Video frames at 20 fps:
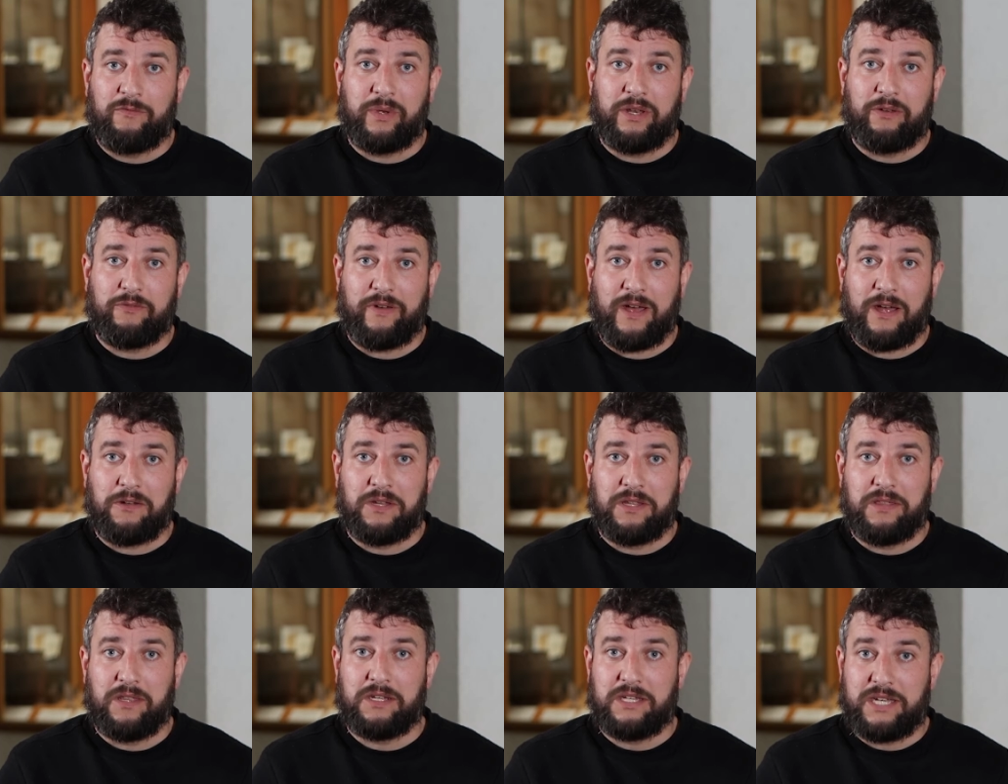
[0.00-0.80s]
have been
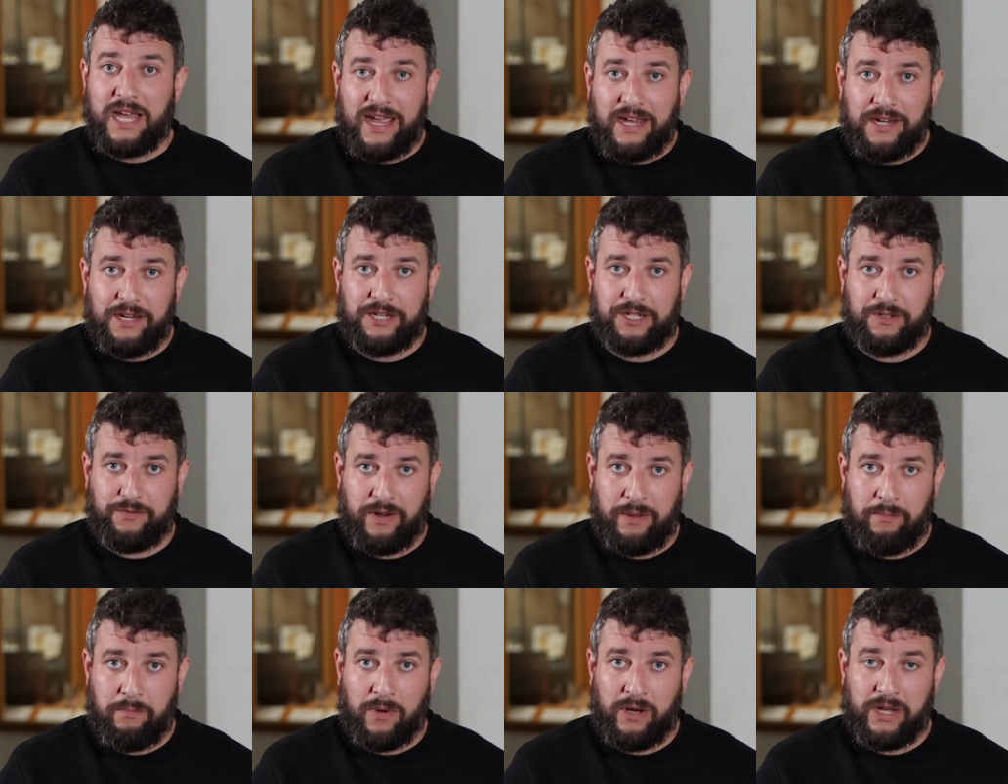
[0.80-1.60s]
found in the Danish
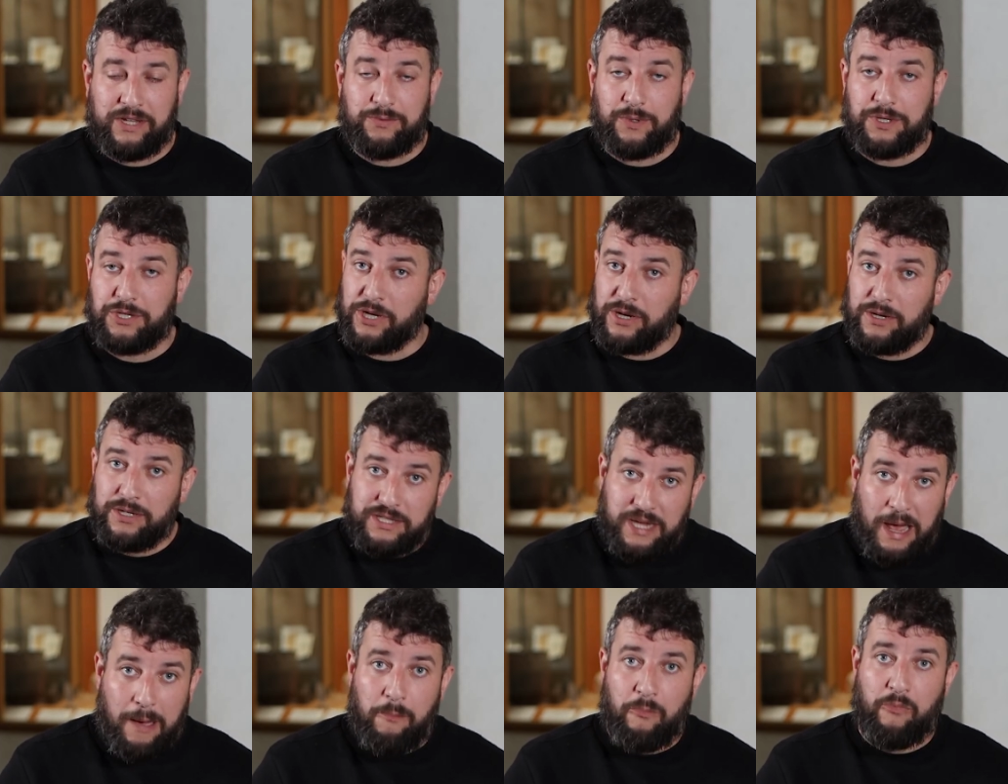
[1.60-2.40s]
flint mines, which are
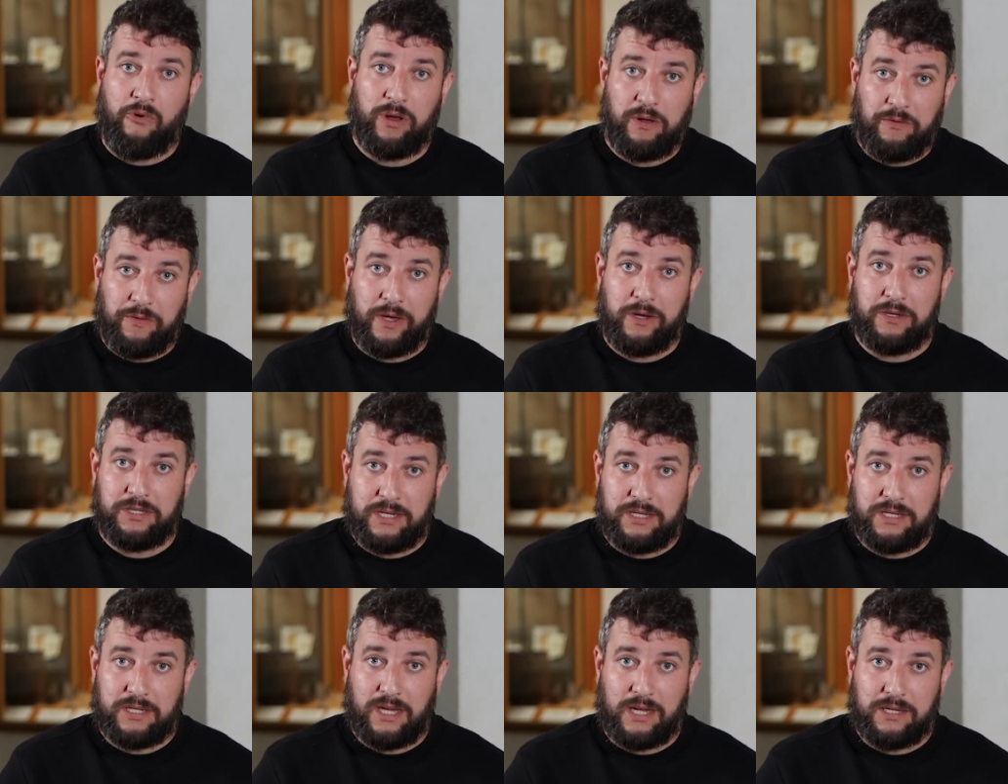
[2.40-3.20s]
contemporary of those
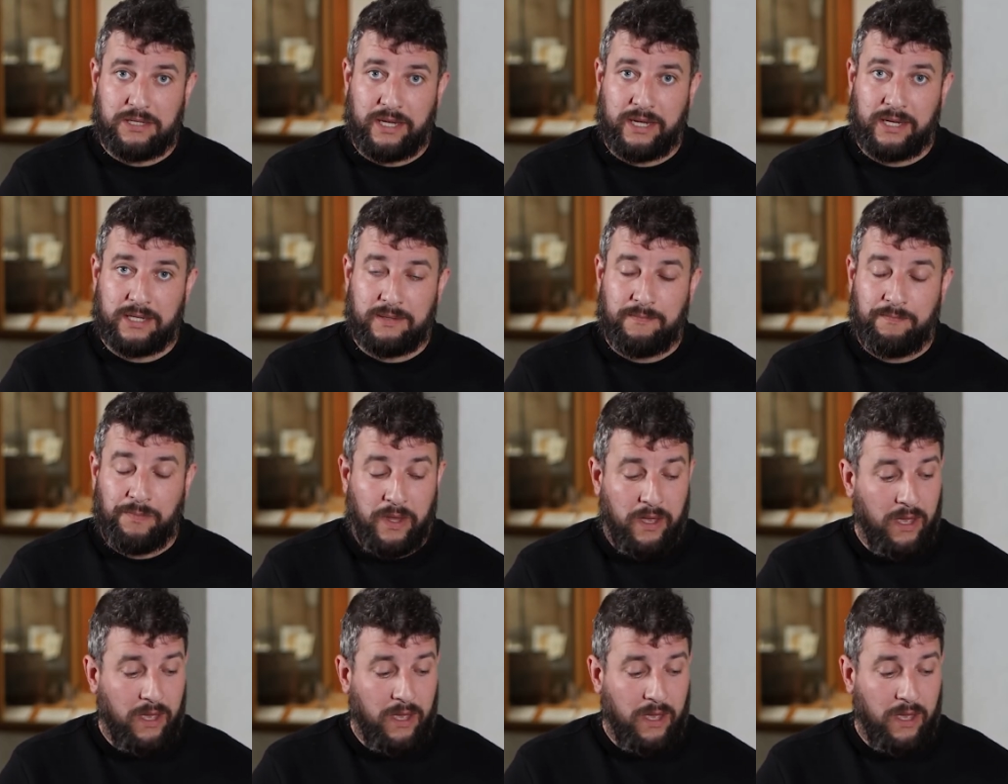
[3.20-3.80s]
in Sussex.